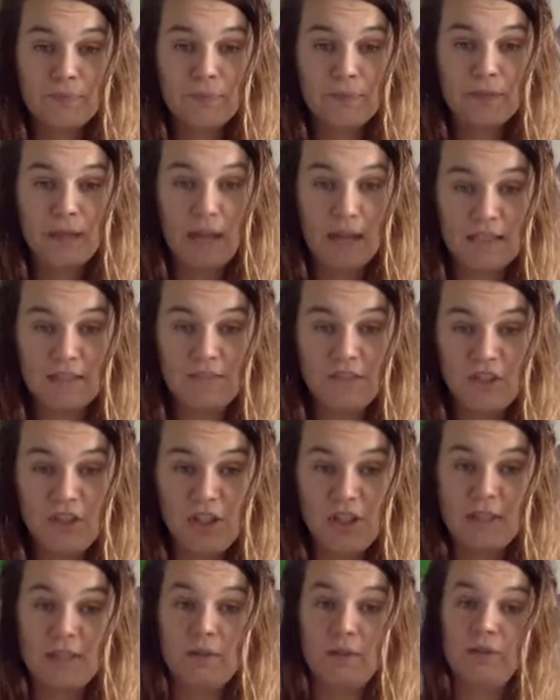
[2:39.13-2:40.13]

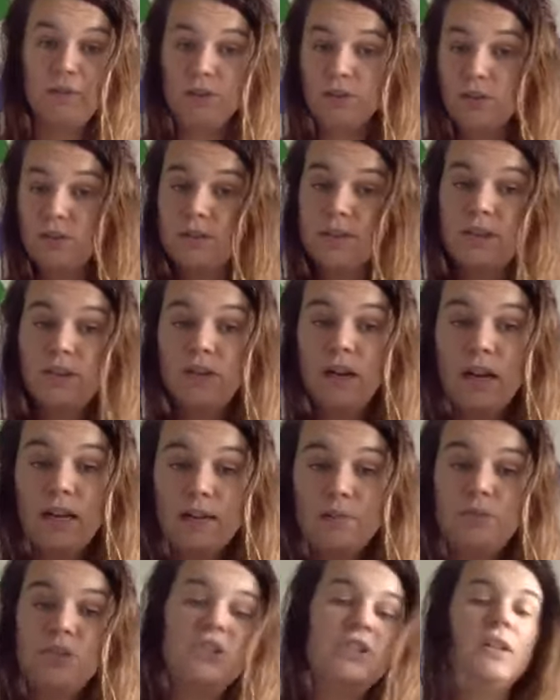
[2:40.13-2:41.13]
SVG. So if you're using your cutting
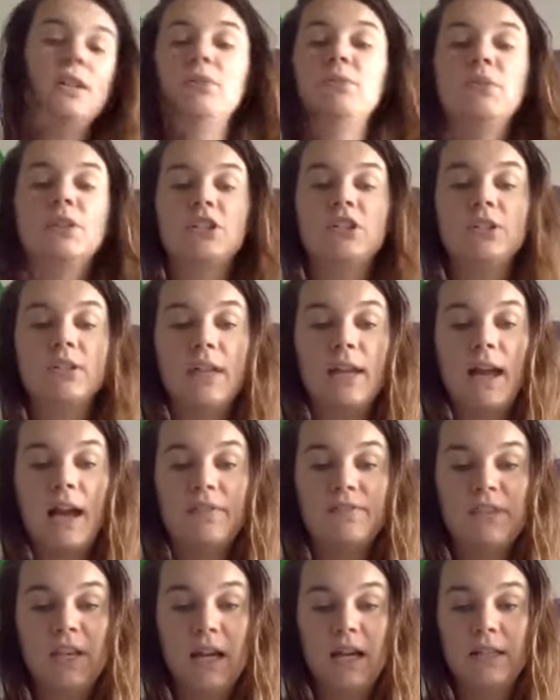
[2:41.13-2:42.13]
machine, like I've
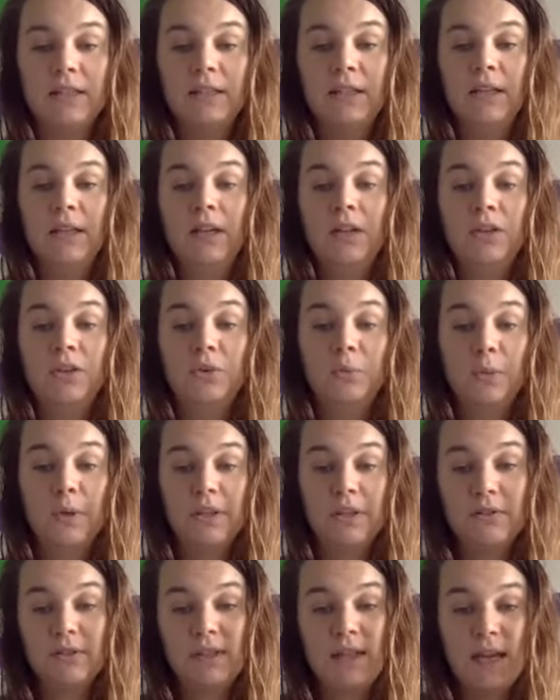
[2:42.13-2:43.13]
done, you'll want to
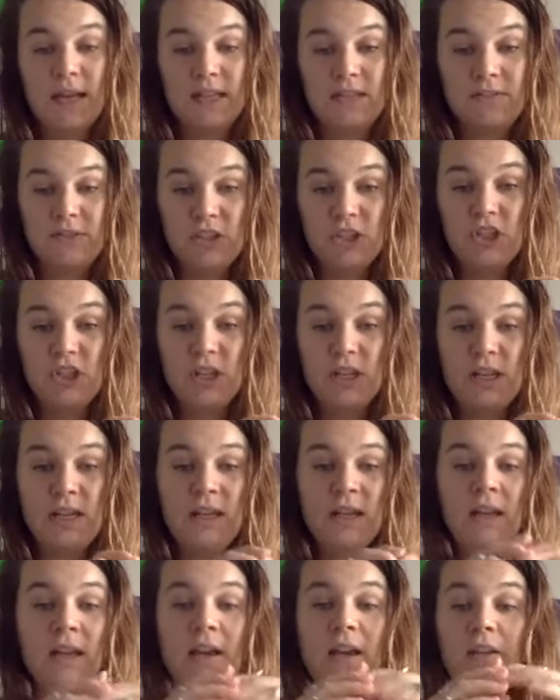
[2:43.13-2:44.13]
use the SVG.
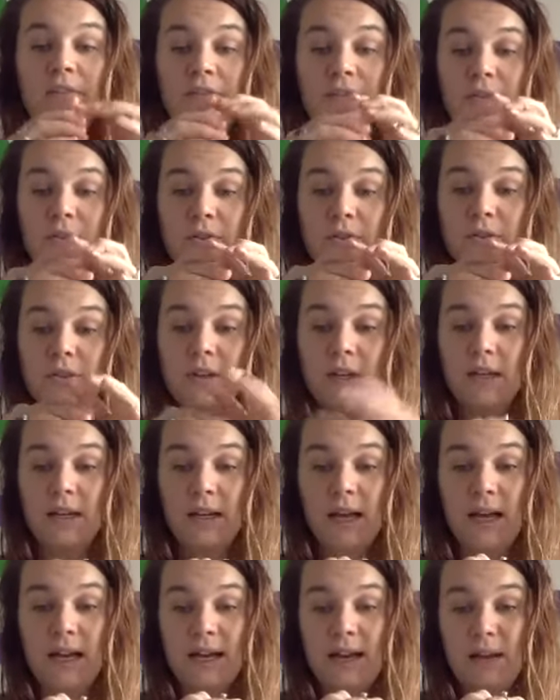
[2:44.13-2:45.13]
If you're going to
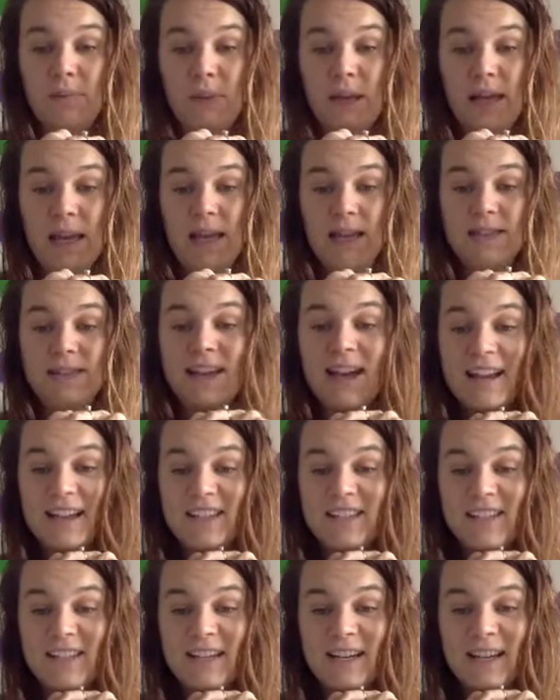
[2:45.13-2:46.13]
cut it out by hand, hi
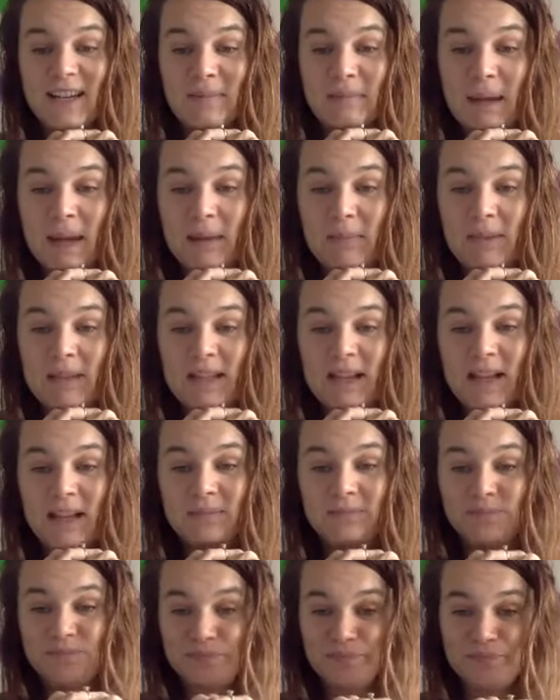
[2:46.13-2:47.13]
Gina, Pamela.
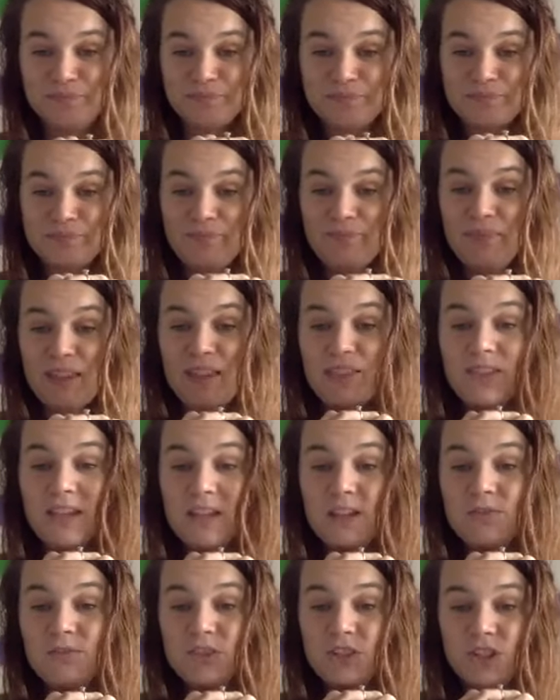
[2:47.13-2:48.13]
Thank
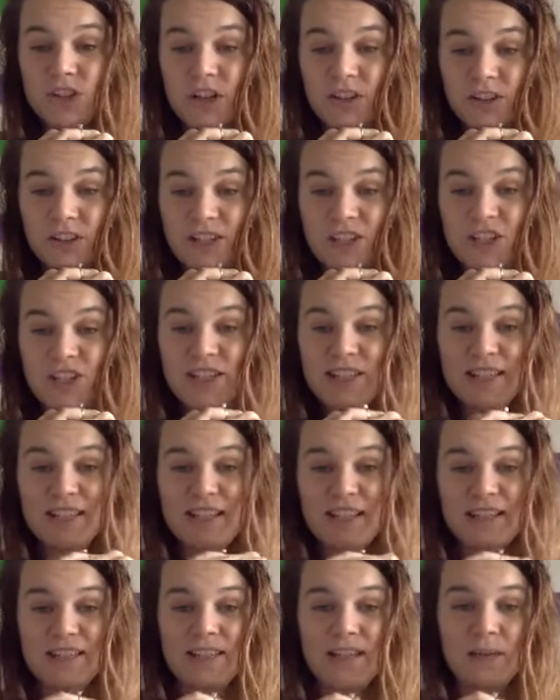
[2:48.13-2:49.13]
you for sharing, Gina.
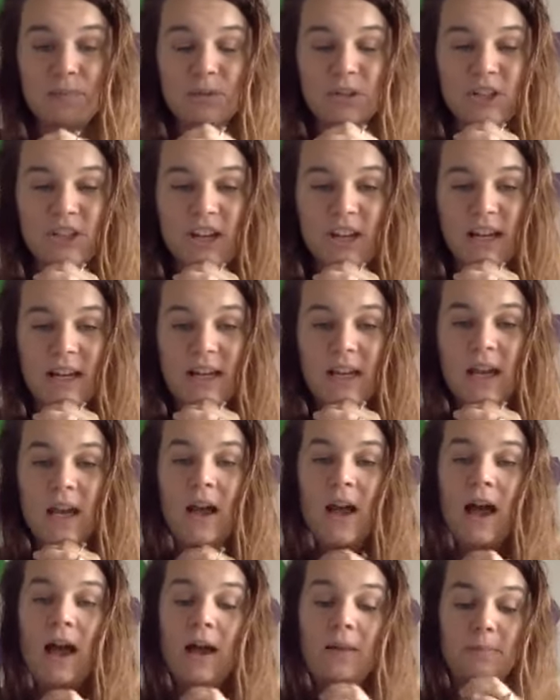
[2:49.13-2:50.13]
That, I appreciate it.
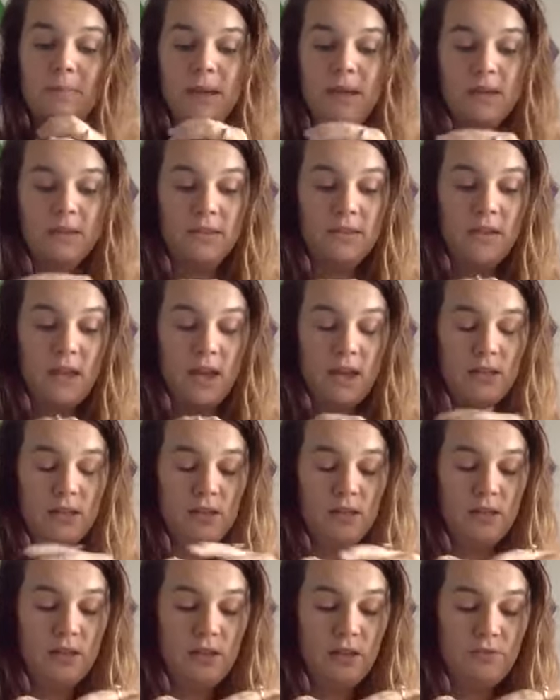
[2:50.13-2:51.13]
Um, then
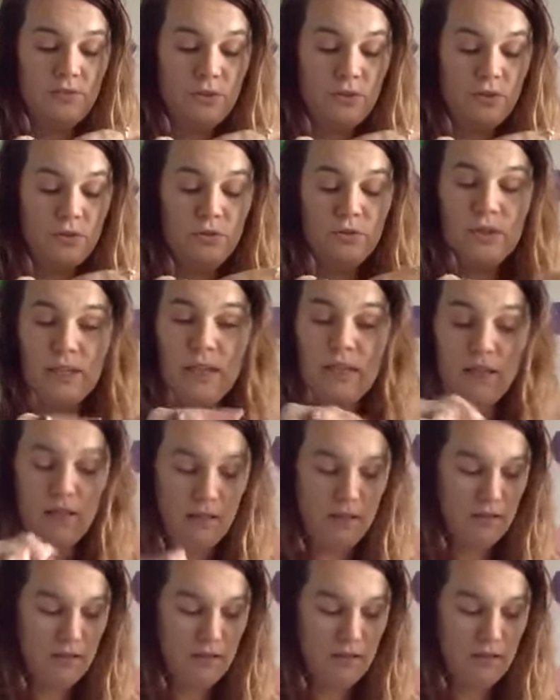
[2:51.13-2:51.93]
if you're using,